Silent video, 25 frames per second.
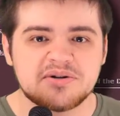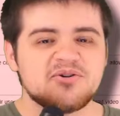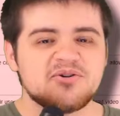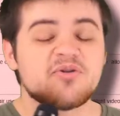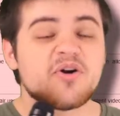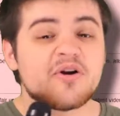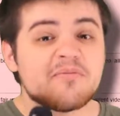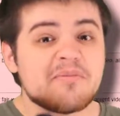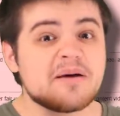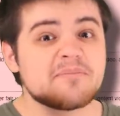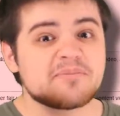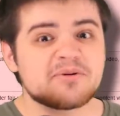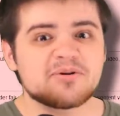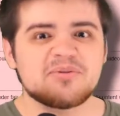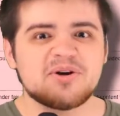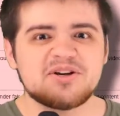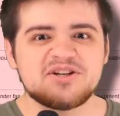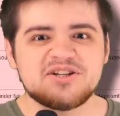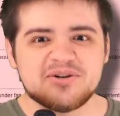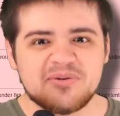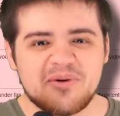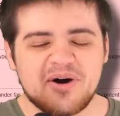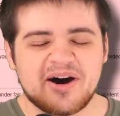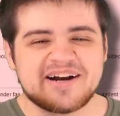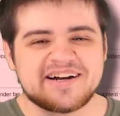Remember when
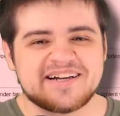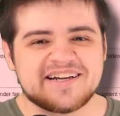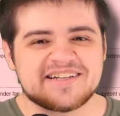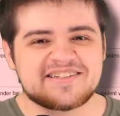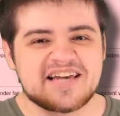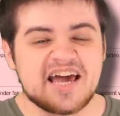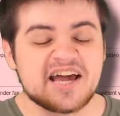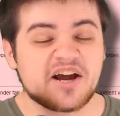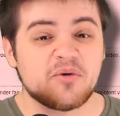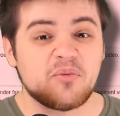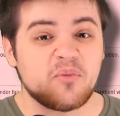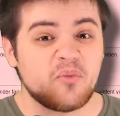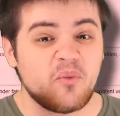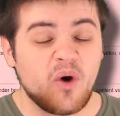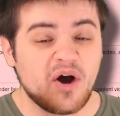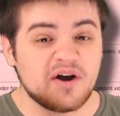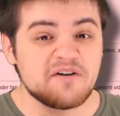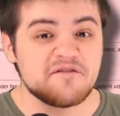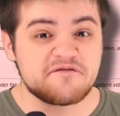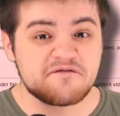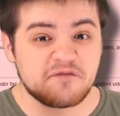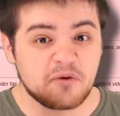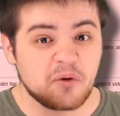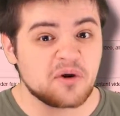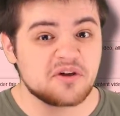you wanted to take
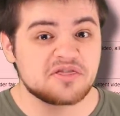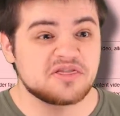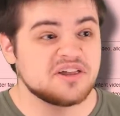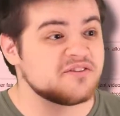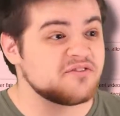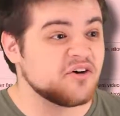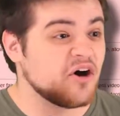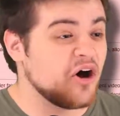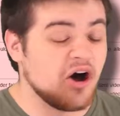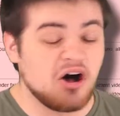one fourth of